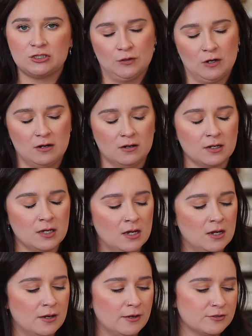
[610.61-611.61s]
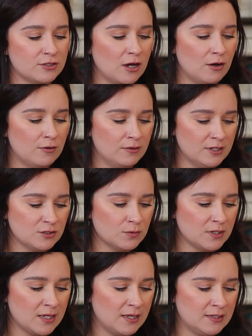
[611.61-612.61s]
strong. So this
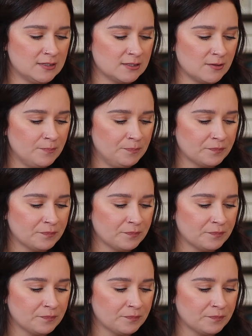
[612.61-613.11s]
one is